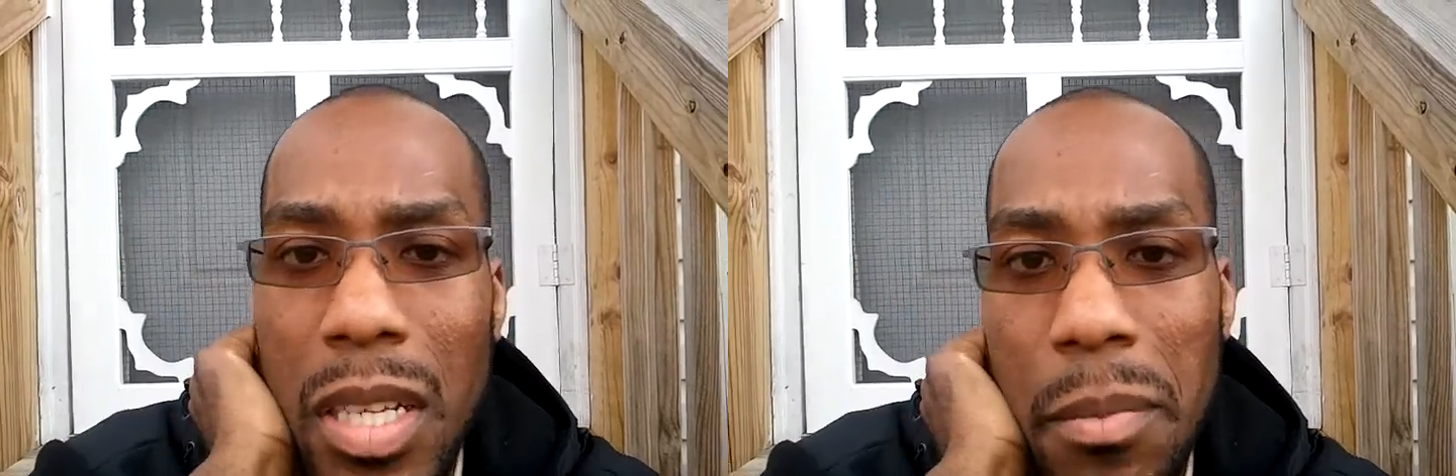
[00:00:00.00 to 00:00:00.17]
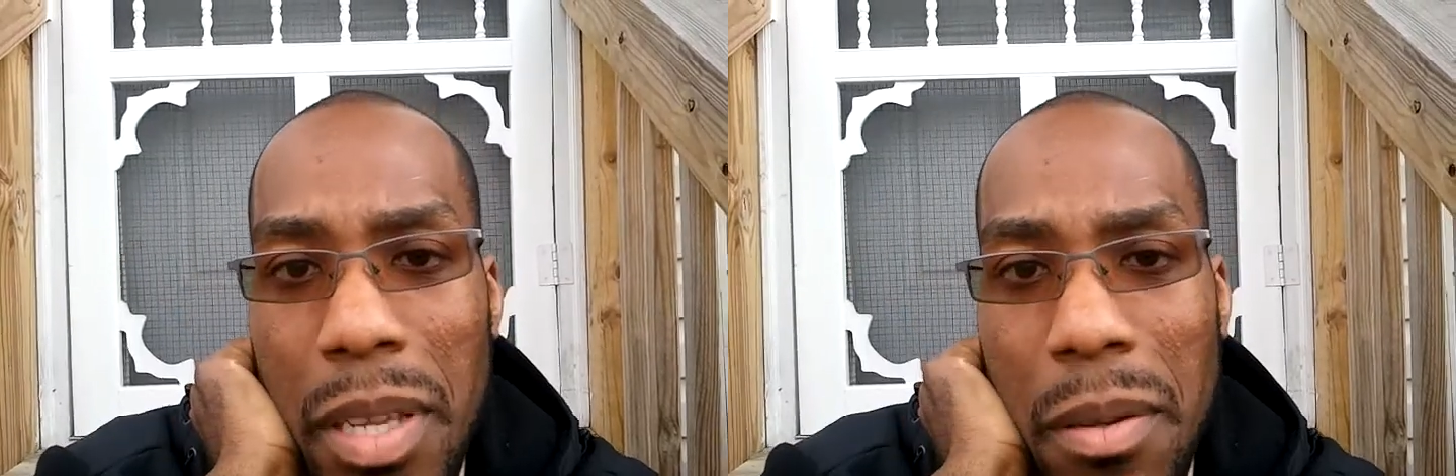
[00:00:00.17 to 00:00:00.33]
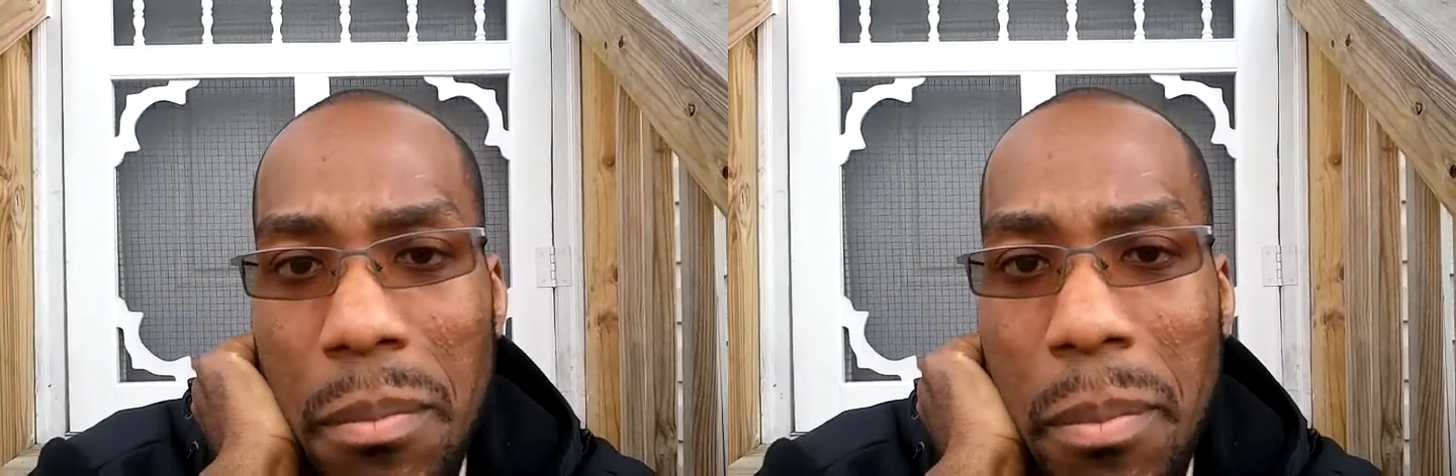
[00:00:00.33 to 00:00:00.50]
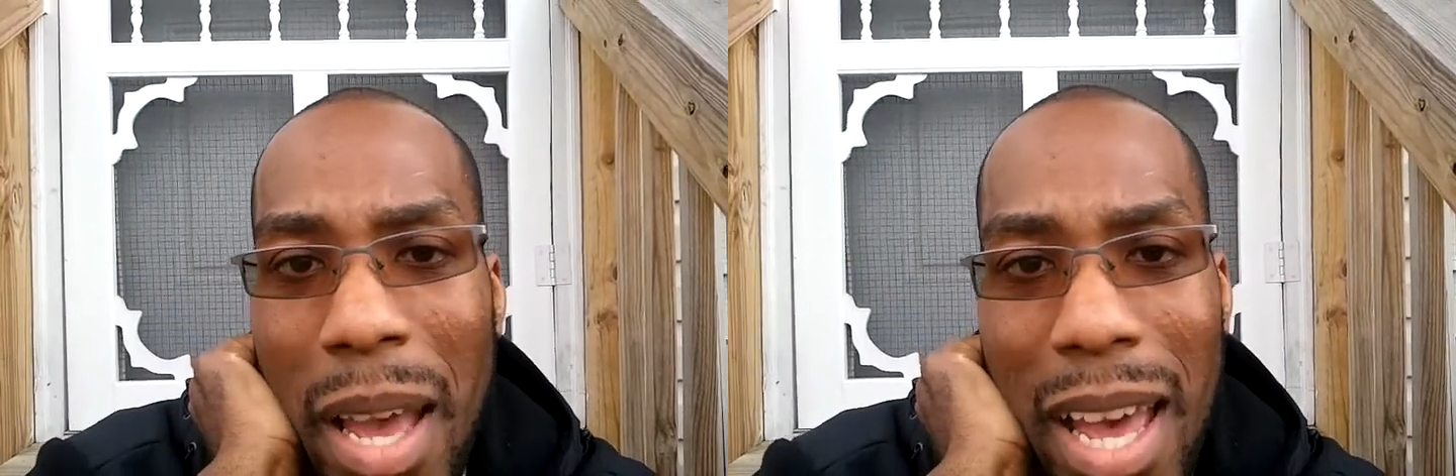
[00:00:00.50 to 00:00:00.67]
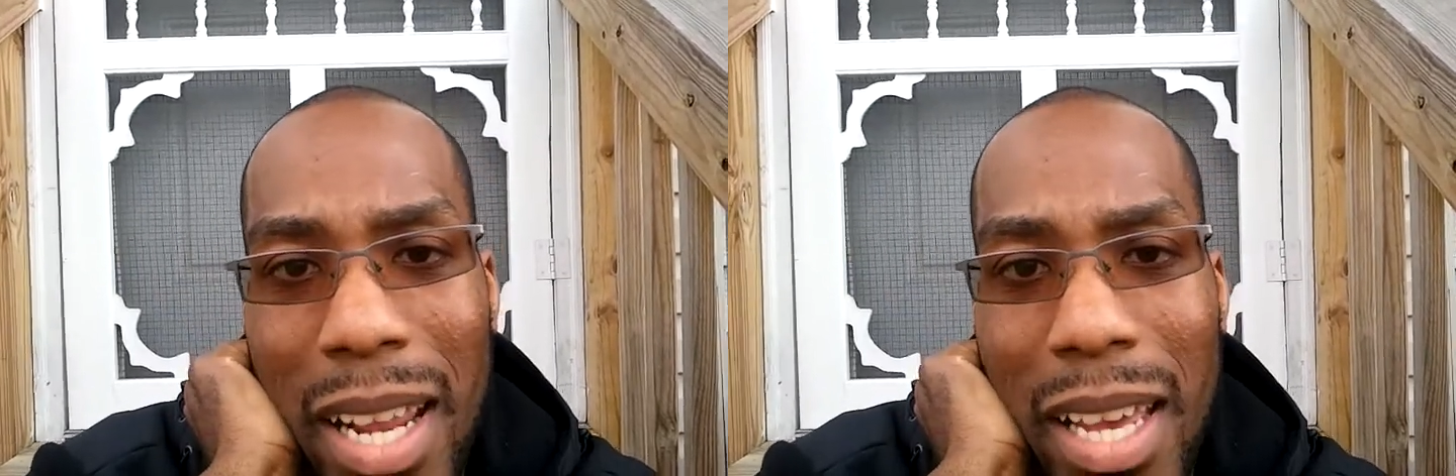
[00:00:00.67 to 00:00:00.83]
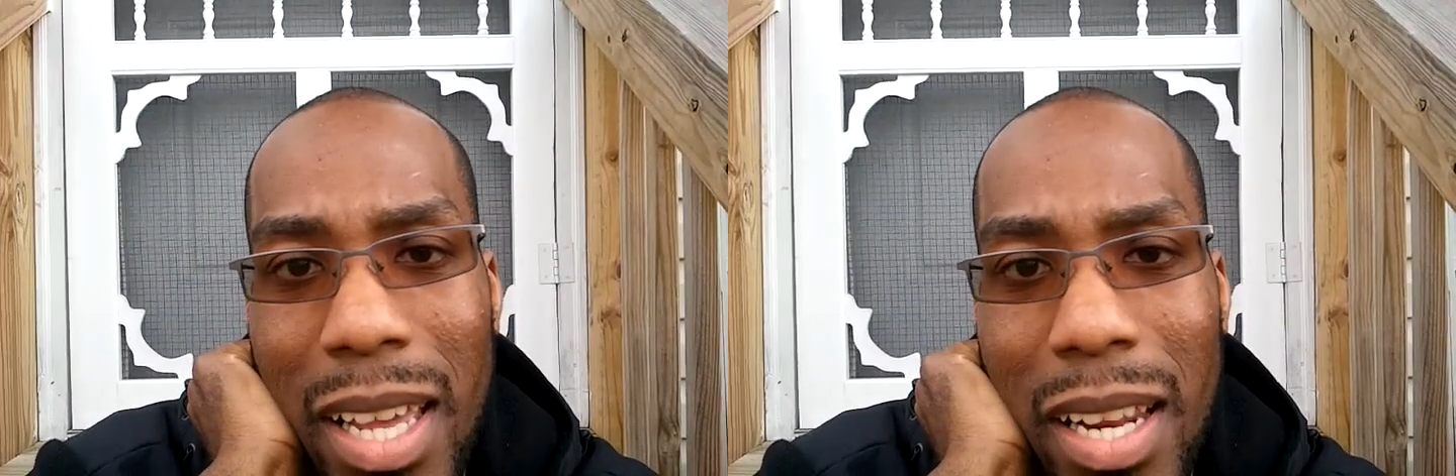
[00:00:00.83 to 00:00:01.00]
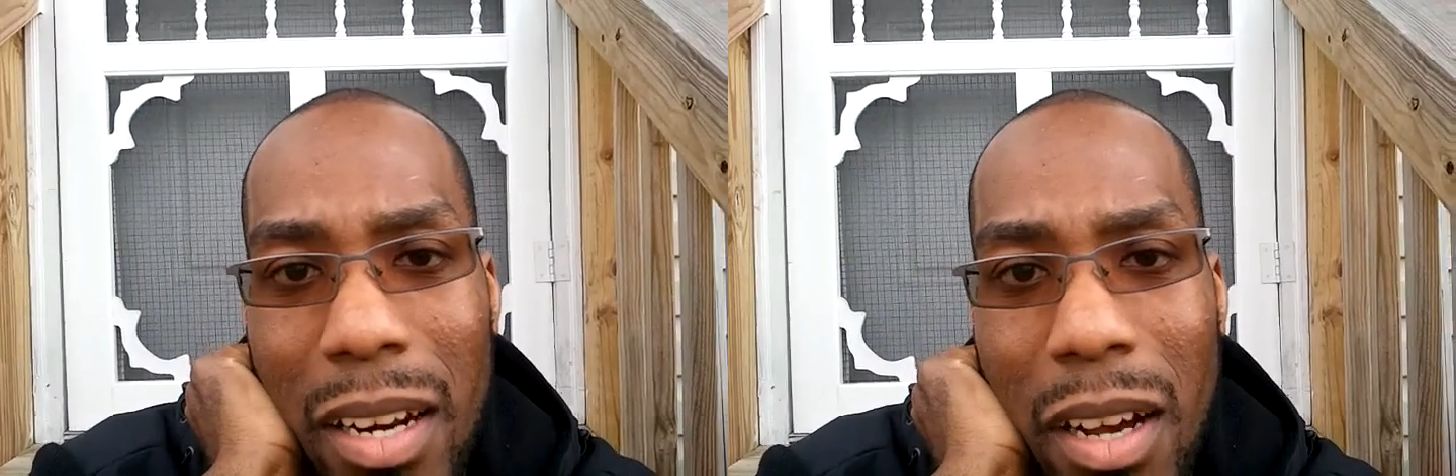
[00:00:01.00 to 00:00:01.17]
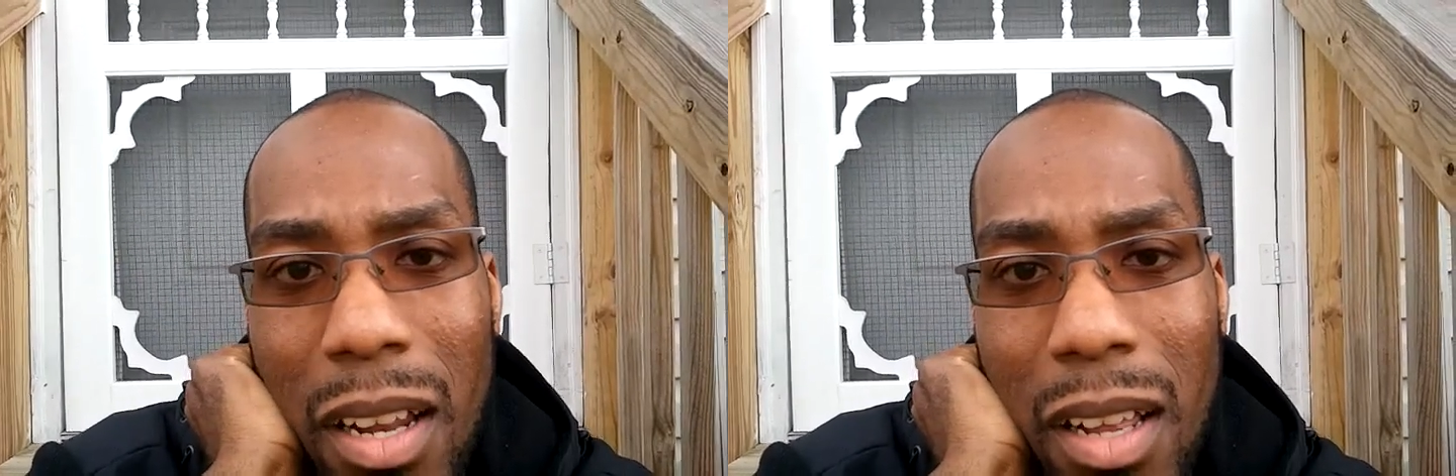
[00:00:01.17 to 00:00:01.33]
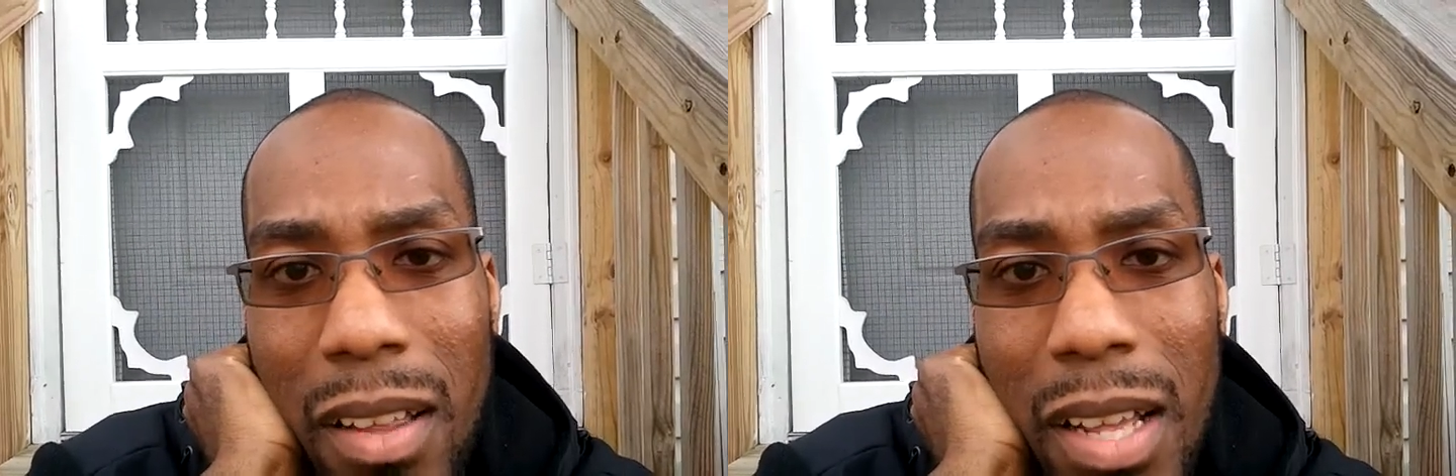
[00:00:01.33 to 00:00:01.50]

to be petted and all